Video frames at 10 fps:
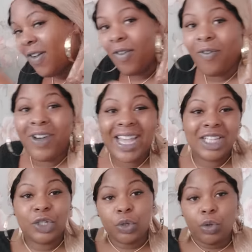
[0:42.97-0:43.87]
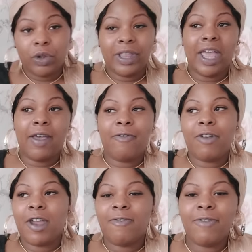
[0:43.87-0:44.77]
Vital, yeah,
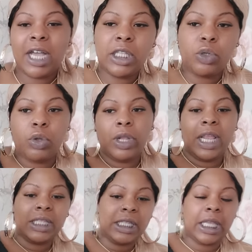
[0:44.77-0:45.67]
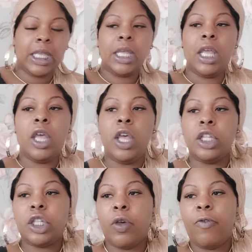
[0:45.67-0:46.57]
very vital. Let's see.
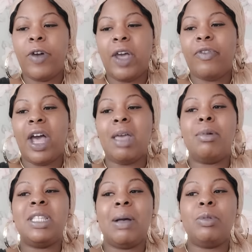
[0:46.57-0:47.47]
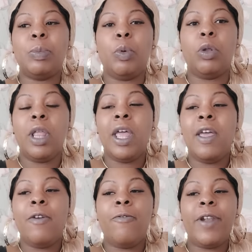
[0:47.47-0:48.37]
So 5, I am adaptable.
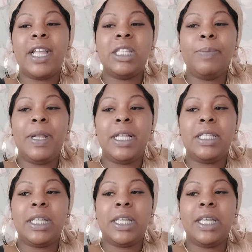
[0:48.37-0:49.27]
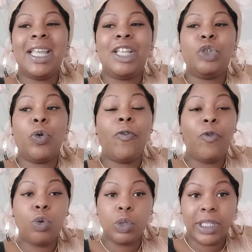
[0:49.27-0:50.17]
Flexibility is your
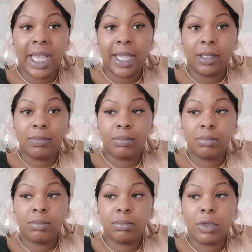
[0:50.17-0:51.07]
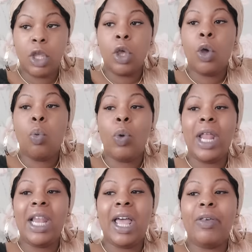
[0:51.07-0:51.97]
forte.
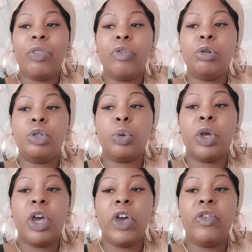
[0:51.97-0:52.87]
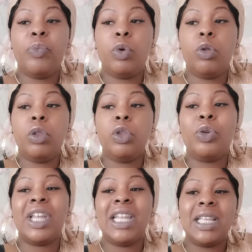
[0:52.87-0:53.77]
When life throws you a curveball,
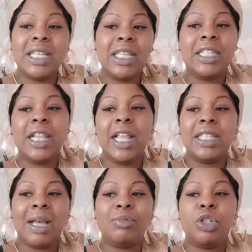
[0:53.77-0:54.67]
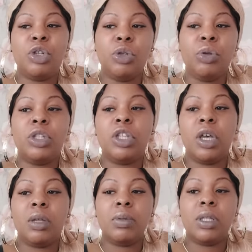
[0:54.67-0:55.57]
you can easily adapt to new
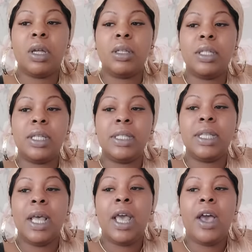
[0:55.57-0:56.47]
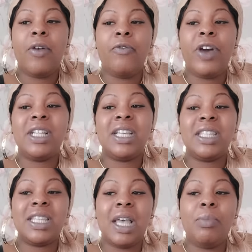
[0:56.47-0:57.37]
circumstances and find
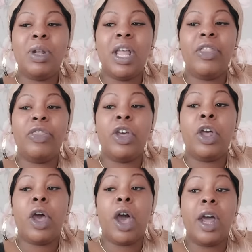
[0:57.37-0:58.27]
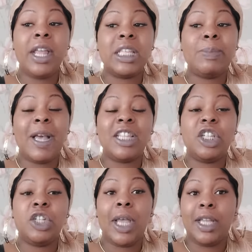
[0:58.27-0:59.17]
excitement in the
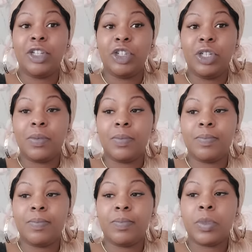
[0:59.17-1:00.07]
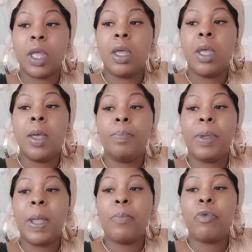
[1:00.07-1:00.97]
unexpected change.
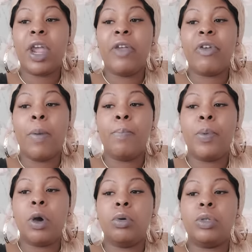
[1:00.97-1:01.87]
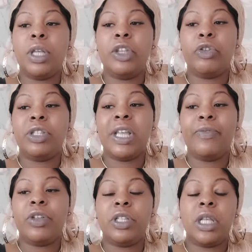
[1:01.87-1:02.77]
Be brave and bold in your
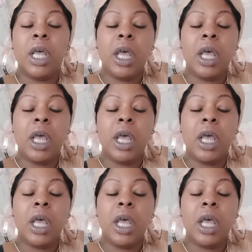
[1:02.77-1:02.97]
endeavours.